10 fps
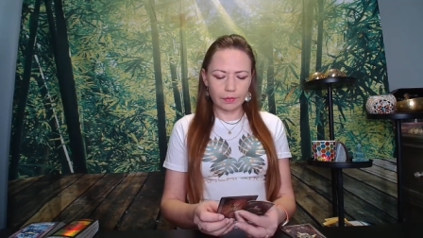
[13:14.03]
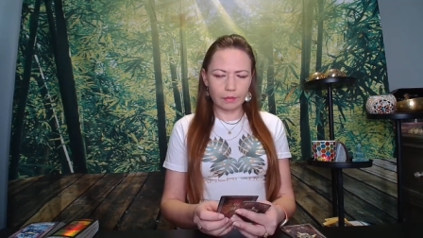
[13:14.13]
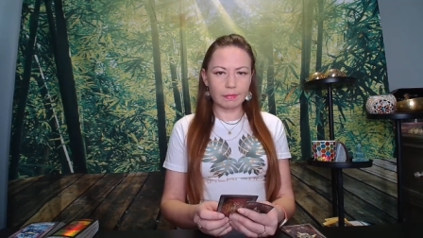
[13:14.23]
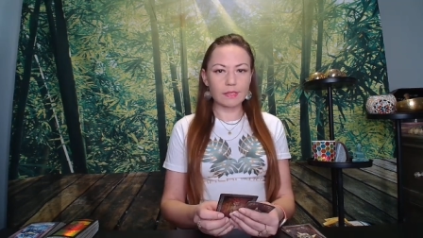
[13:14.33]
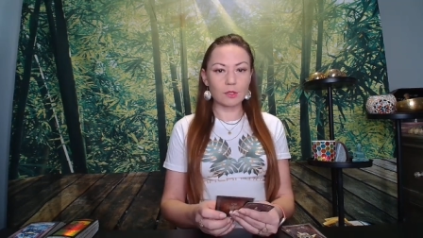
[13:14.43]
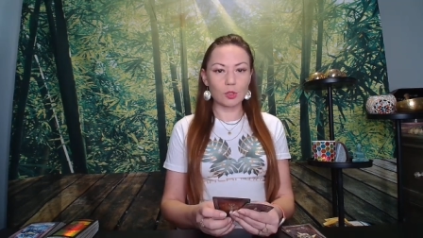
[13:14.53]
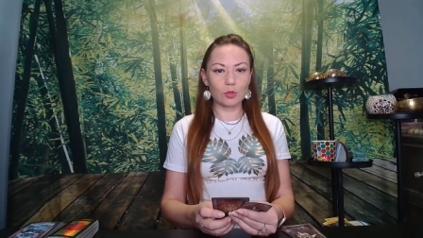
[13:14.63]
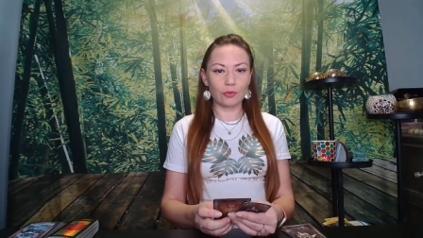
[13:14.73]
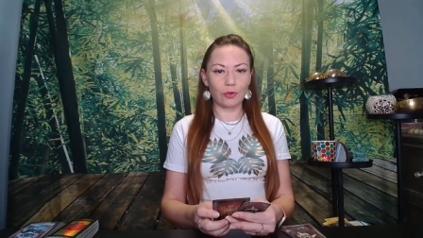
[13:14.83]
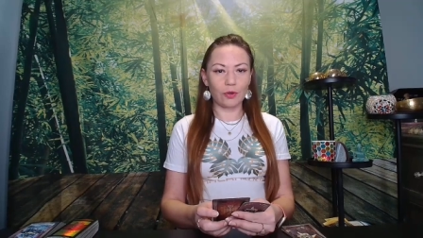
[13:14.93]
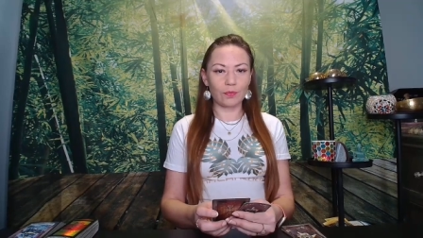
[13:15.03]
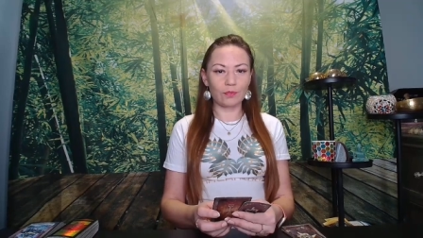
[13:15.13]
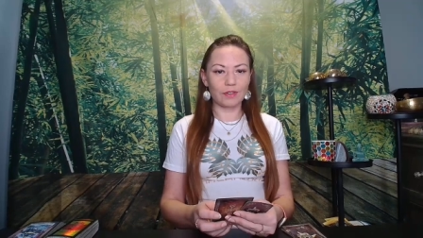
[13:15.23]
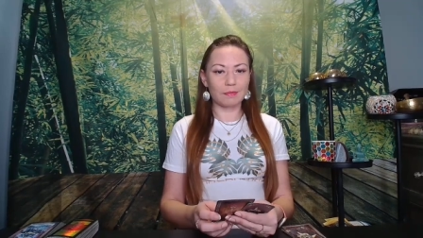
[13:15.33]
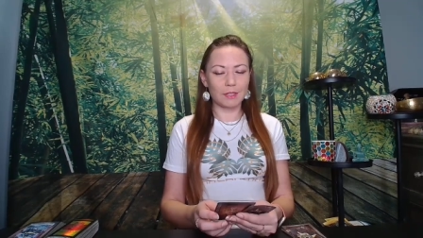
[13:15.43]
Messages from
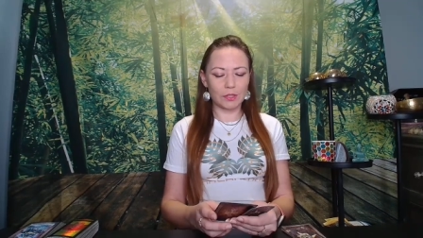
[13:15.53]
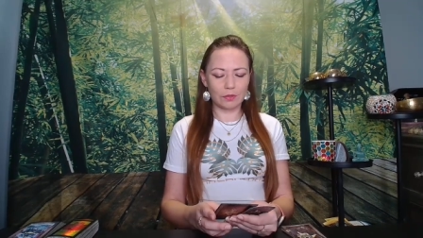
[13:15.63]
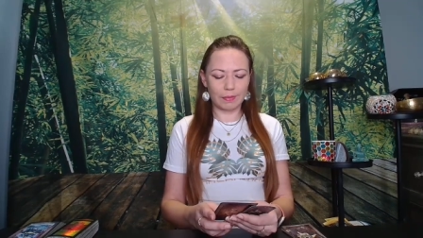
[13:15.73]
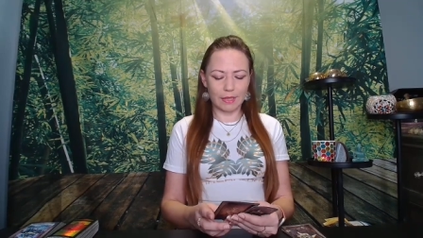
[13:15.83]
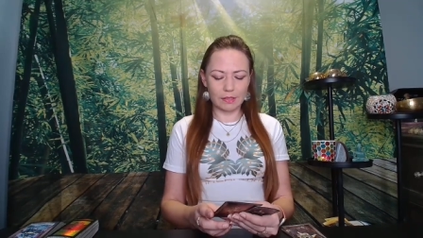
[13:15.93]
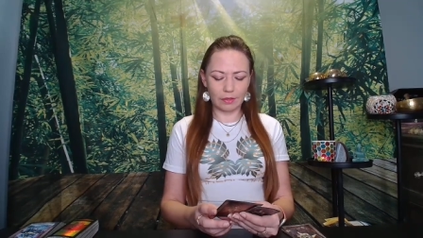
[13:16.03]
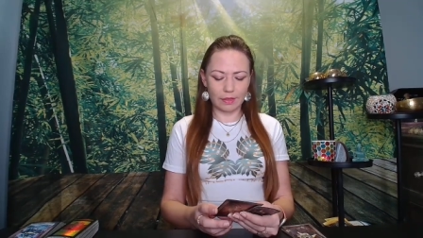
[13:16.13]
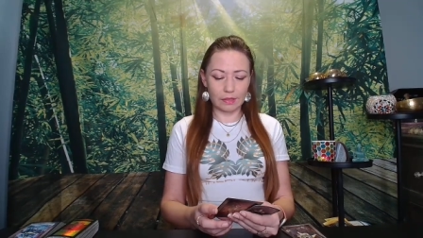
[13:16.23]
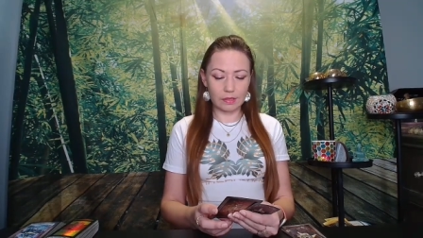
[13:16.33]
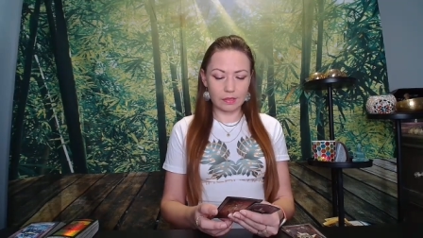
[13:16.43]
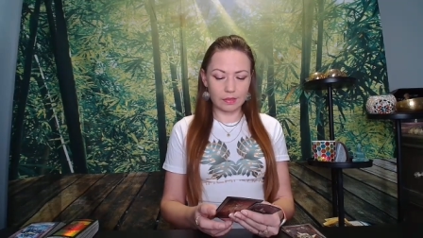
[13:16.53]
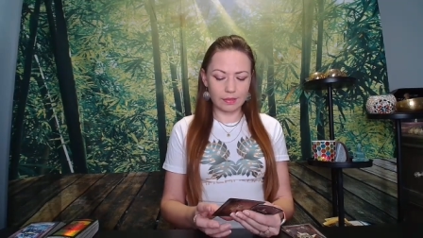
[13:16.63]
feminines to masculines.